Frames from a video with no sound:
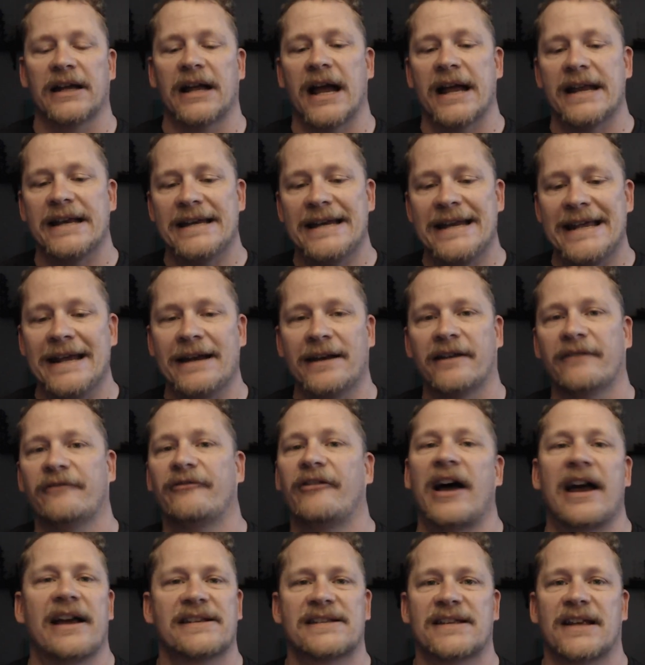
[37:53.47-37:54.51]
I need
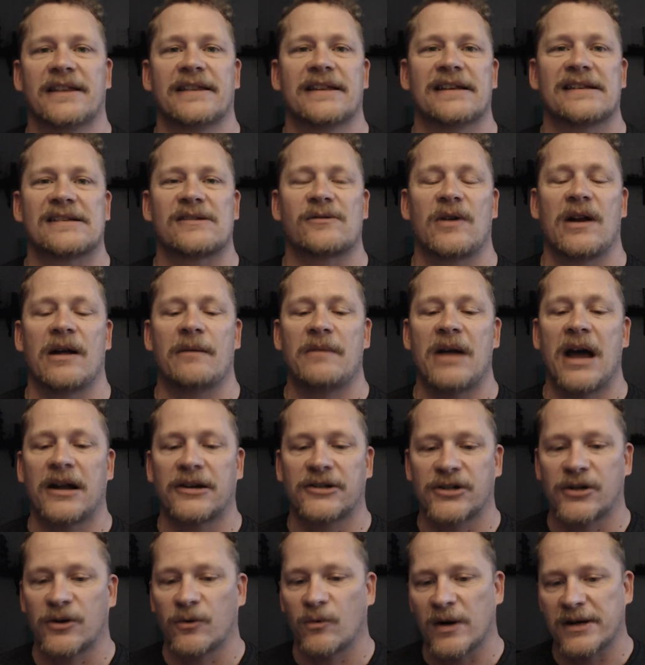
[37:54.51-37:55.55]
advice on this one. I'm not
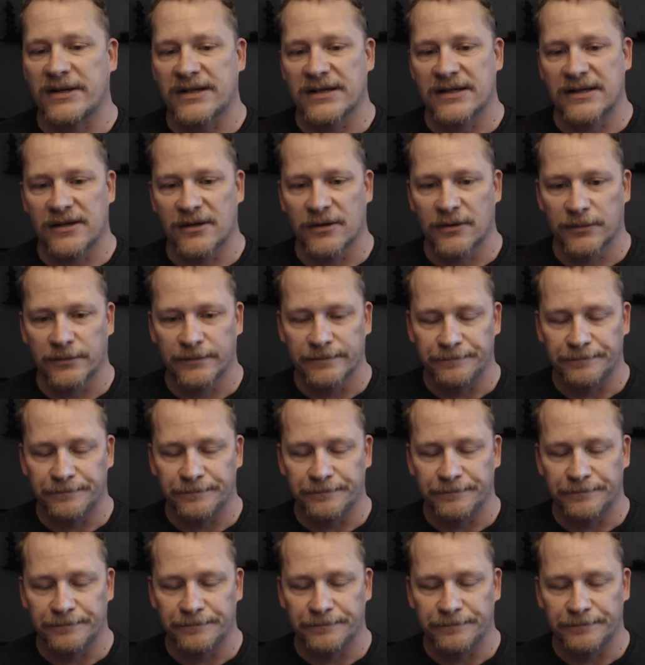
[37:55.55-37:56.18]
sure what to do.